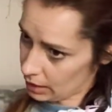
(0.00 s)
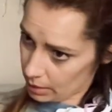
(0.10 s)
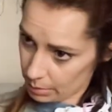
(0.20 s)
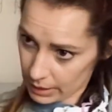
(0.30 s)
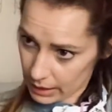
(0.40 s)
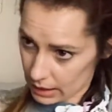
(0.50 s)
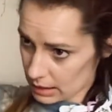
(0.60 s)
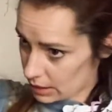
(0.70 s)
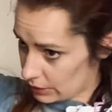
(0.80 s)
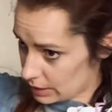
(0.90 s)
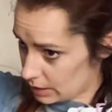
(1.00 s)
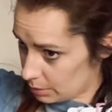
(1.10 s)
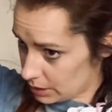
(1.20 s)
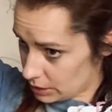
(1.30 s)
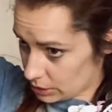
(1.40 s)
But guys, seriously,
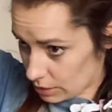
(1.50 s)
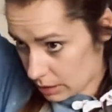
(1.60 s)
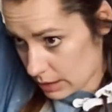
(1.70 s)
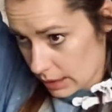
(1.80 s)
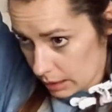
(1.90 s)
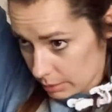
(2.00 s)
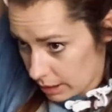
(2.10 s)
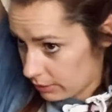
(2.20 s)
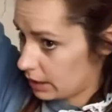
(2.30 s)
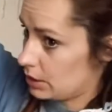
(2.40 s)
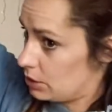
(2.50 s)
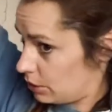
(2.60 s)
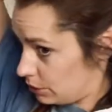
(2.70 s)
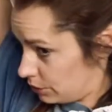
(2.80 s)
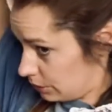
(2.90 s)
please do not take my advice.
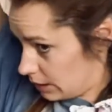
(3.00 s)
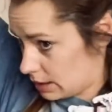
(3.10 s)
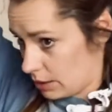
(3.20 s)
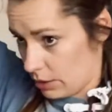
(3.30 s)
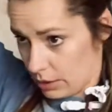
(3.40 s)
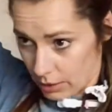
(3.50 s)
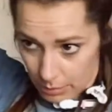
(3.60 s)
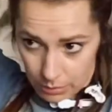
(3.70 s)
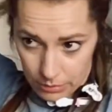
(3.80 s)
Don't do this at home.